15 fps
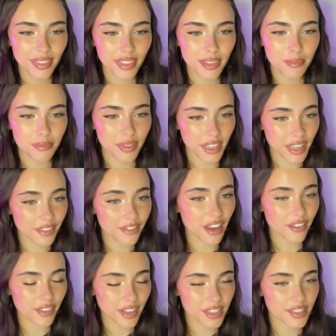Play Five
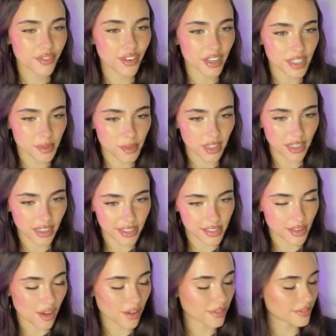Nights at Freddy's with the lights
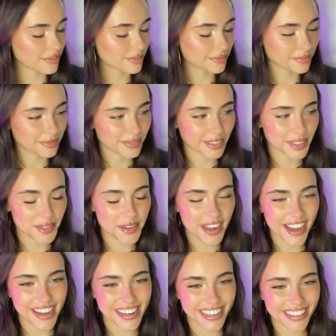off. You
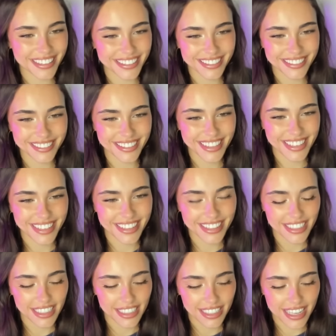got it.
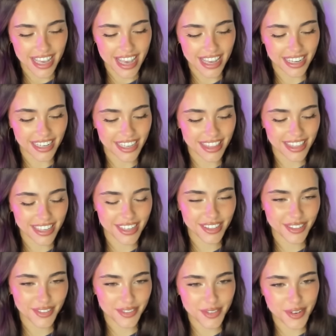Anything
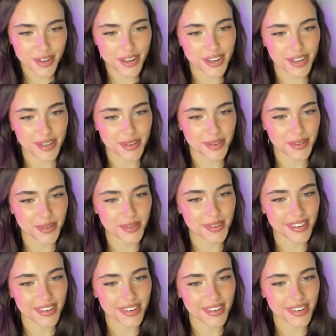for you.